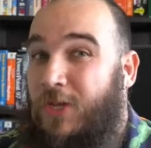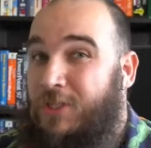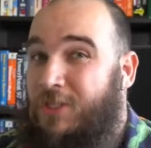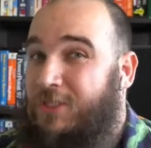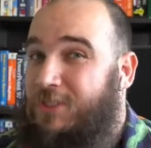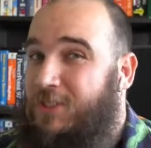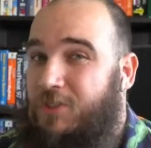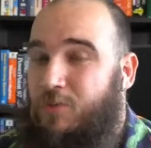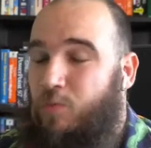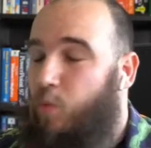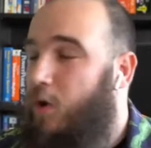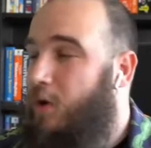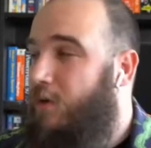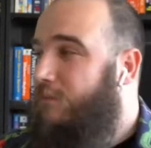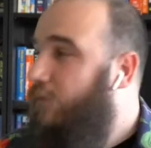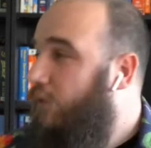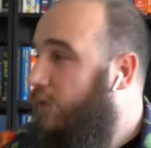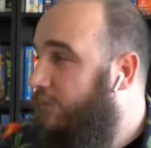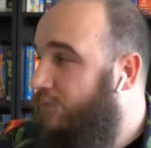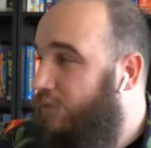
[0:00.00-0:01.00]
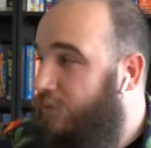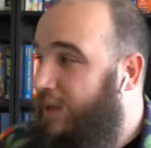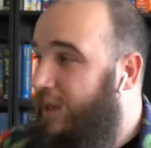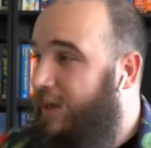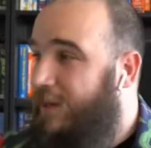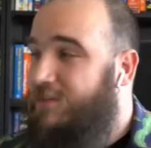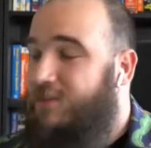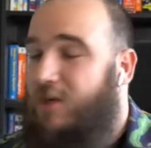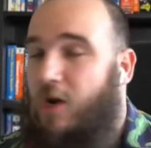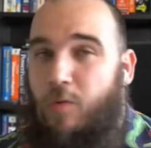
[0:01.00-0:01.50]
This is wonderful if you're
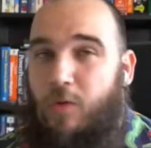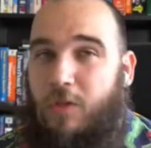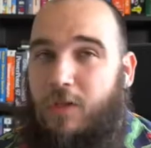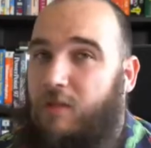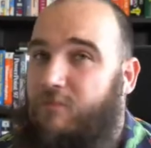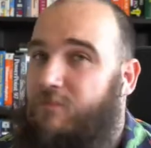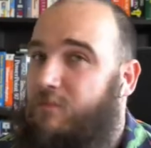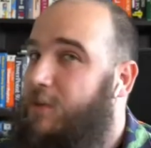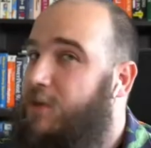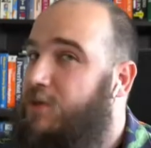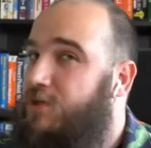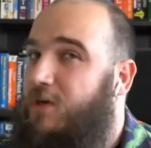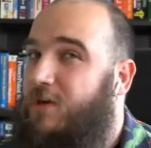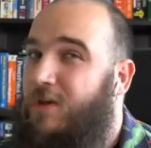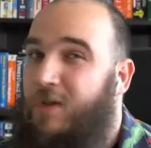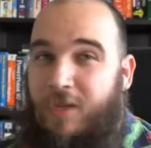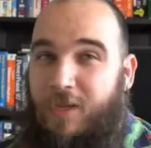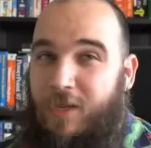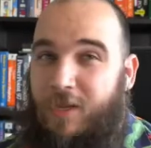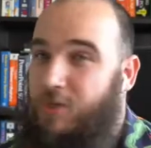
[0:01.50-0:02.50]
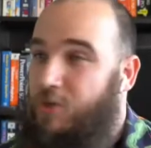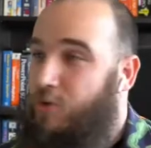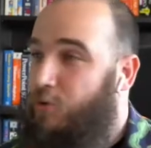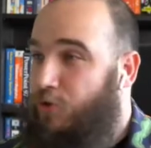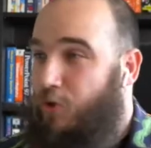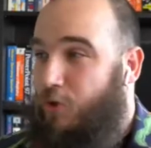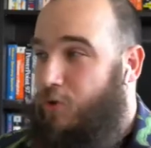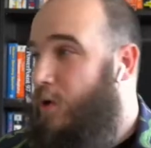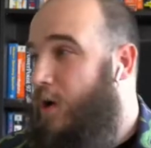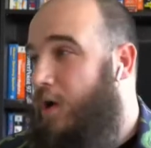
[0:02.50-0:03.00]
getting started with cloud formation and you
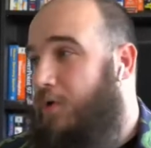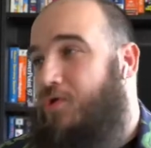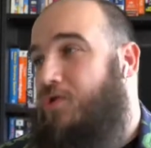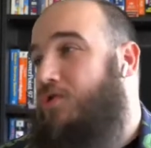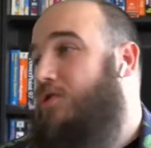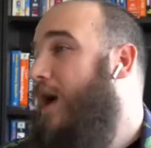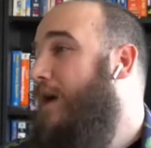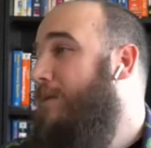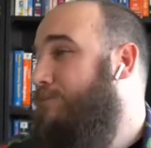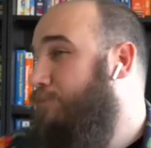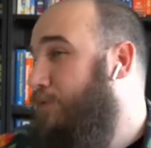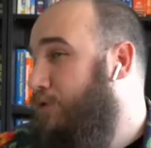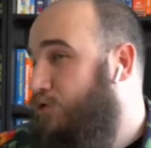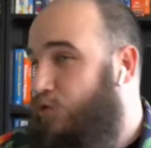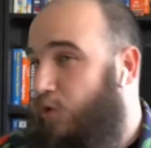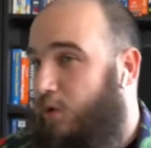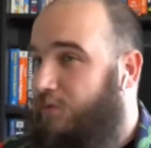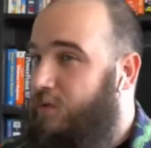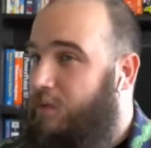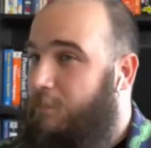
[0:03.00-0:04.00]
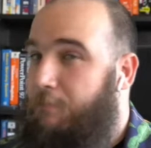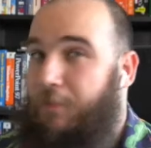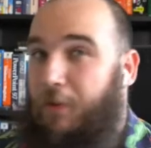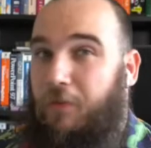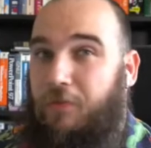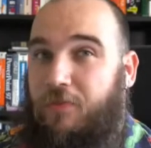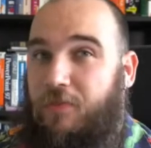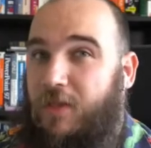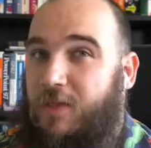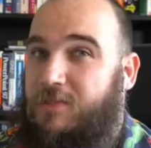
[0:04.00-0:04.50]
don't know how to type, but you already
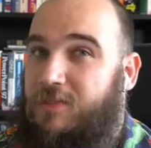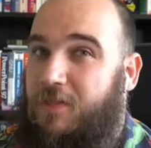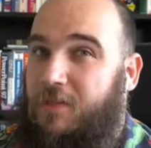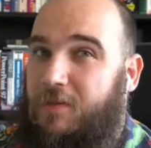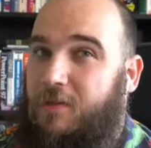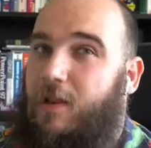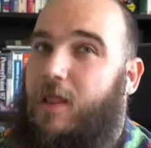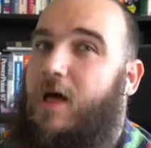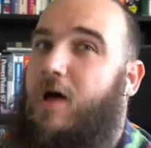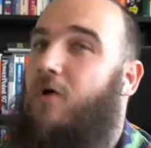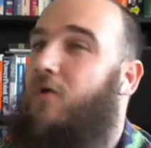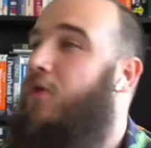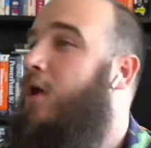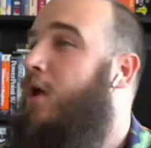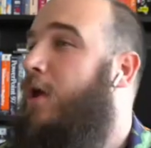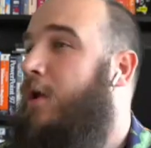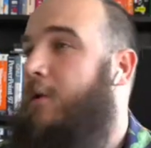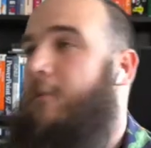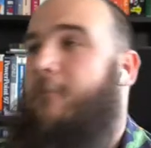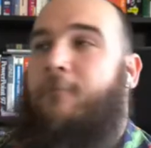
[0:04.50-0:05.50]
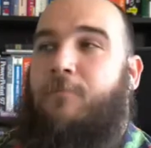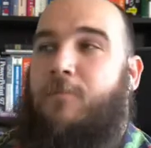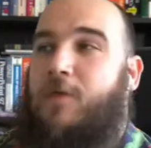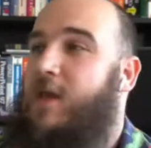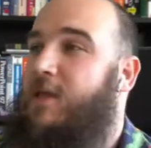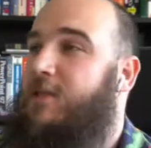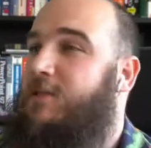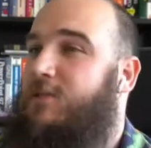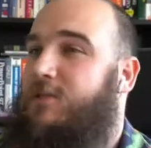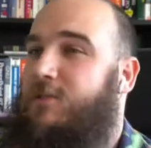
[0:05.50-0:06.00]
built things in the cloud.
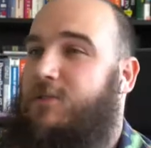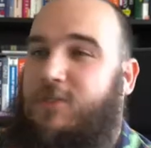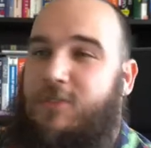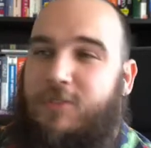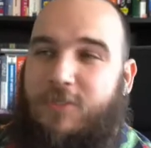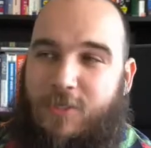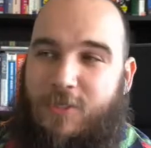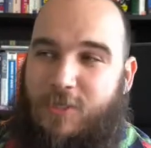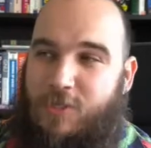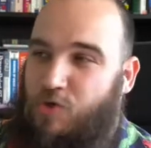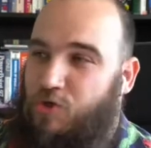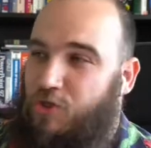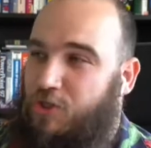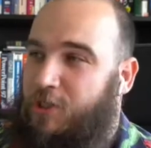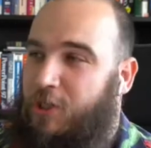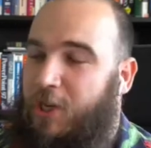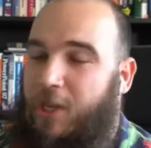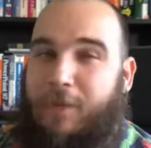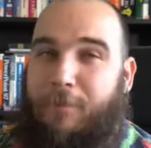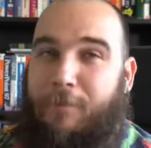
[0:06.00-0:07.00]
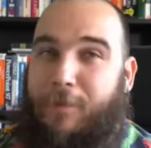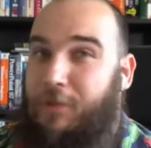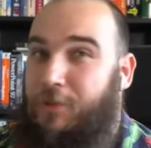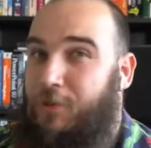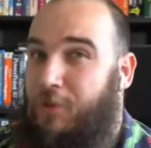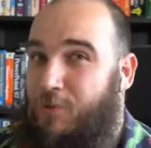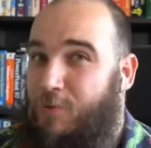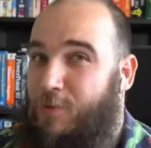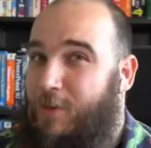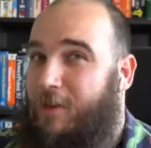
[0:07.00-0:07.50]
It's you just click a
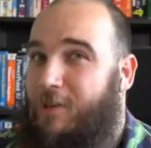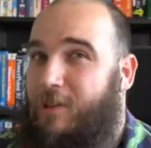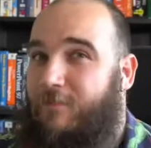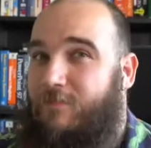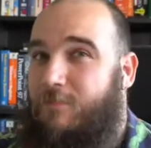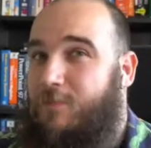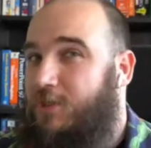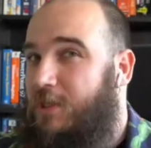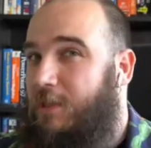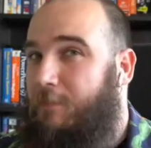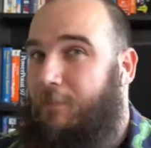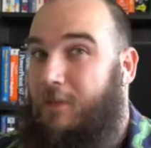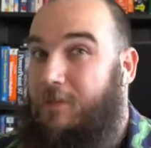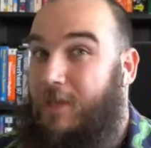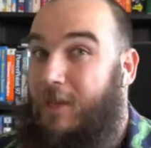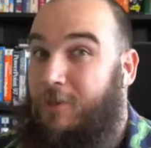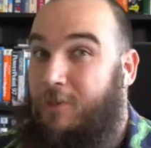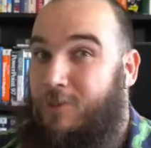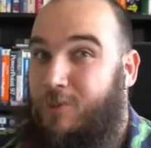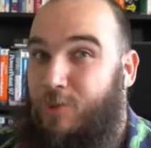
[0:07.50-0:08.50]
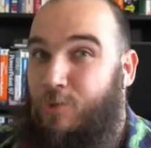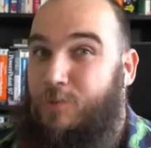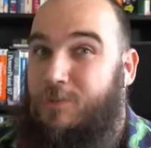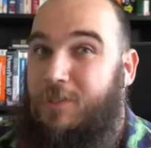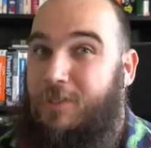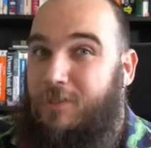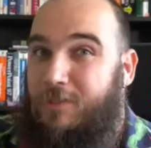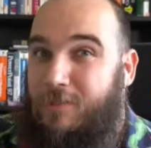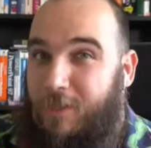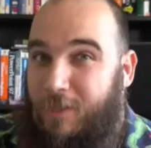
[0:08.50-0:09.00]
button, you get a cloud formation template, and use
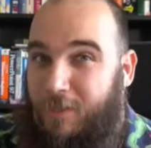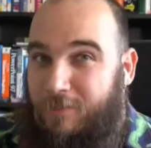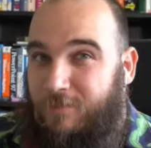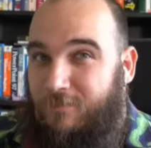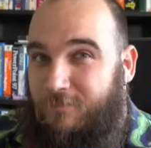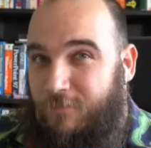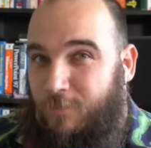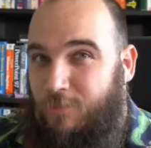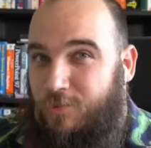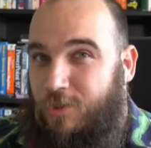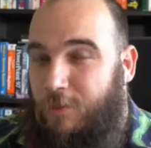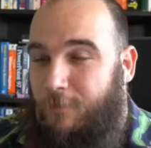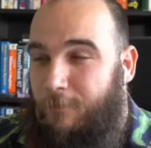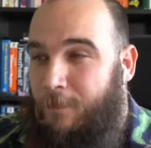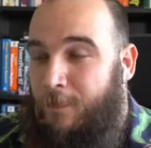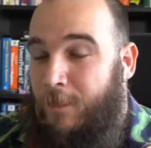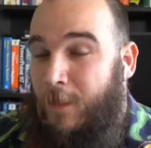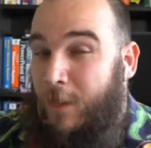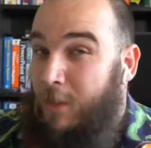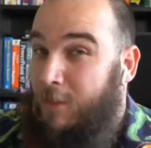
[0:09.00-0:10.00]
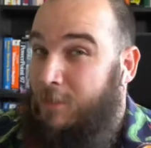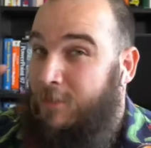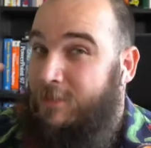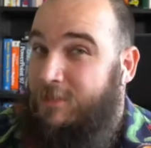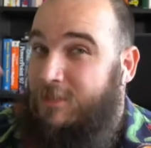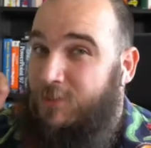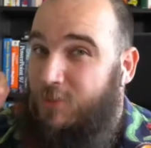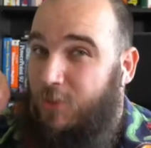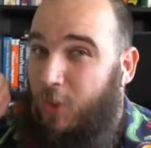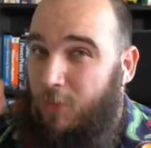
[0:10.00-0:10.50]
it in the future. This
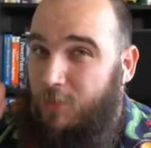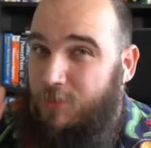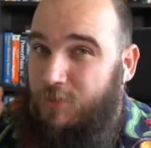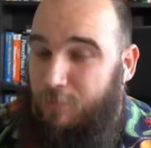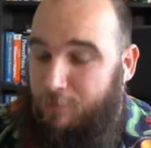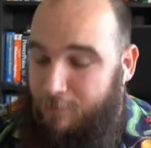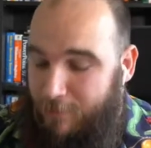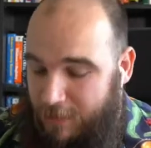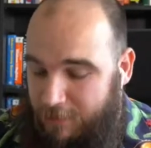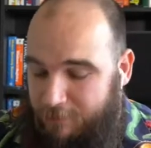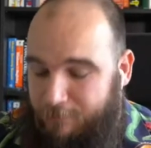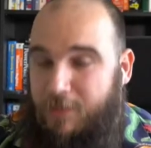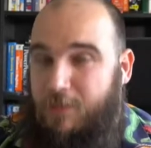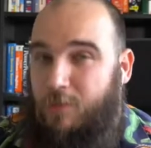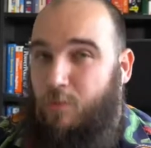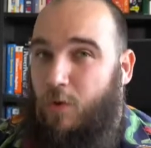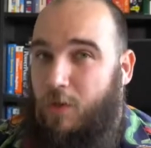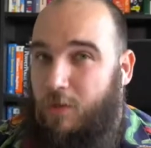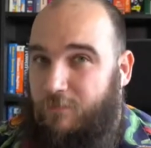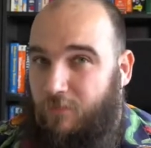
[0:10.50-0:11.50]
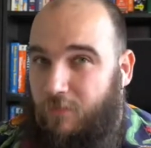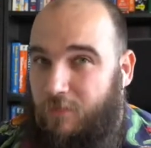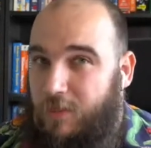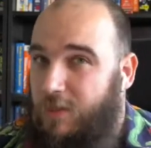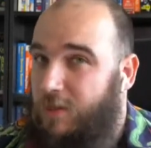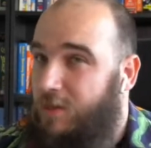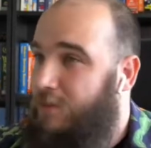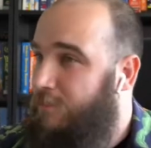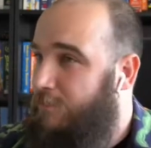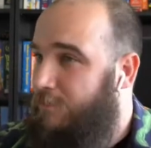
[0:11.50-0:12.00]
is also made by the wonderful
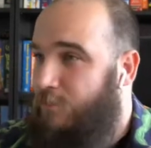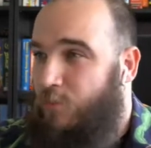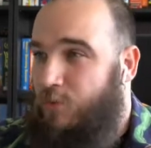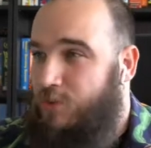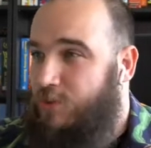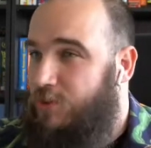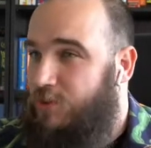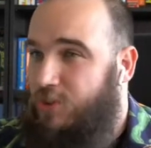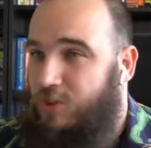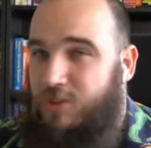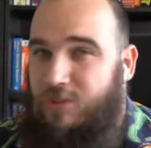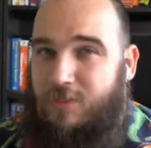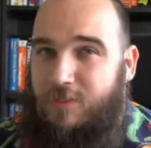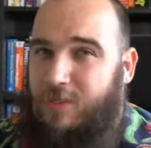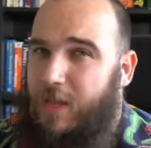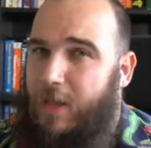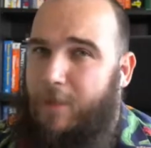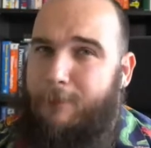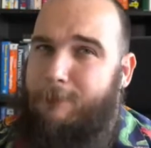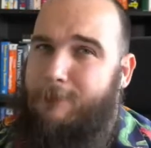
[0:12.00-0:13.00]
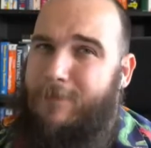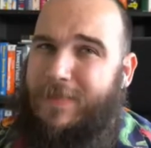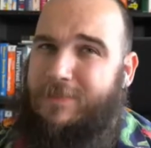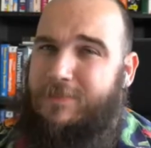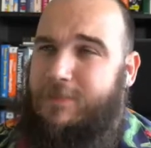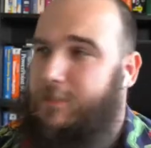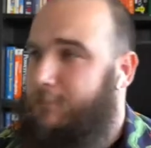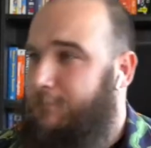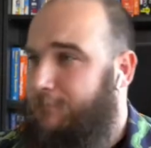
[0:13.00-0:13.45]
Ian, which is just amazing.